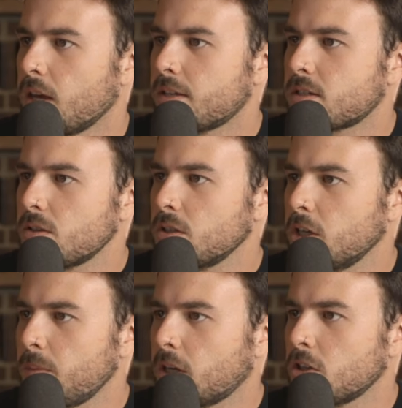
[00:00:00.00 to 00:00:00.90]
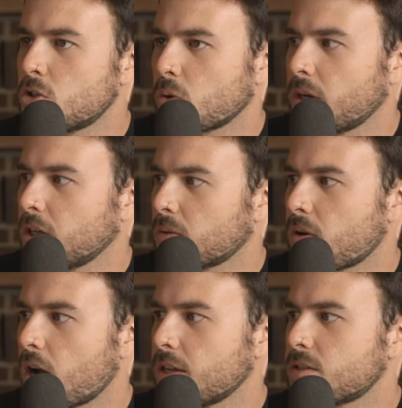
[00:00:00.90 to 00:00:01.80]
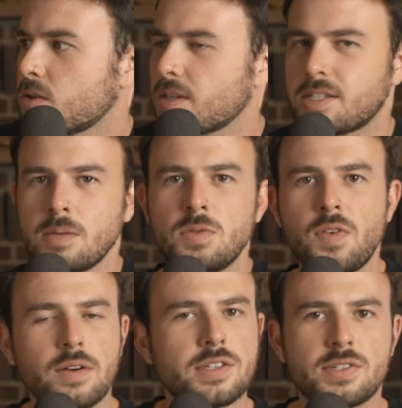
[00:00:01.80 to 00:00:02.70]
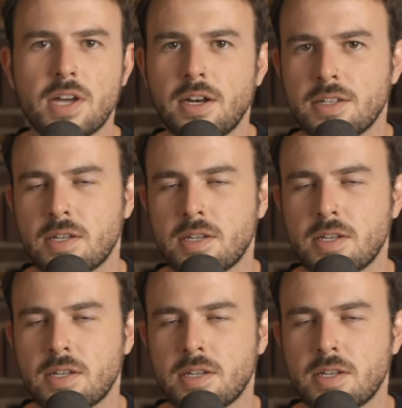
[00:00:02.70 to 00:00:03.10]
It's also going to be conjoining Uranus. So this seems very sudden.